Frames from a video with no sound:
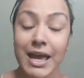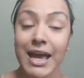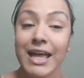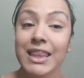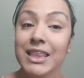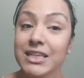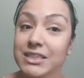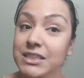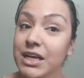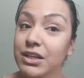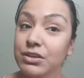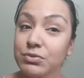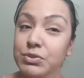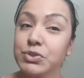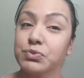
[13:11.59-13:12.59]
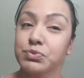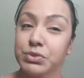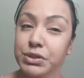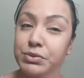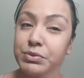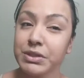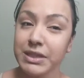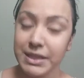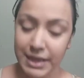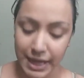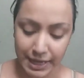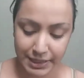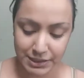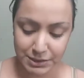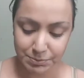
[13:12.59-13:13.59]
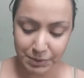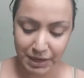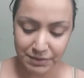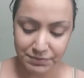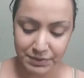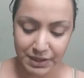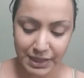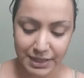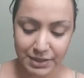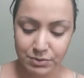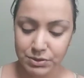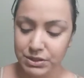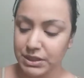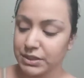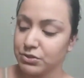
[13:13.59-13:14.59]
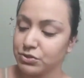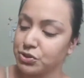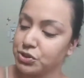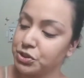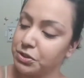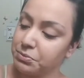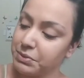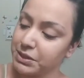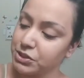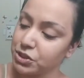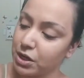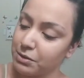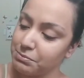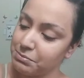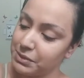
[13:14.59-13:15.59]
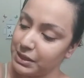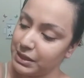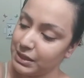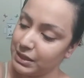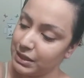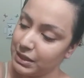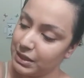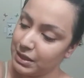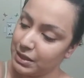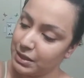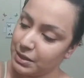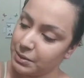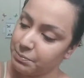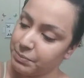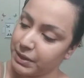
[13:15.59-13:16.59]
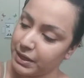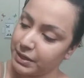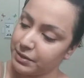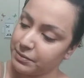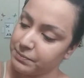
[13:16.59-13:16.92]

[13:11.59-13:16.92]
And this color was really, really nice, but I feel like it was a little too much on me. But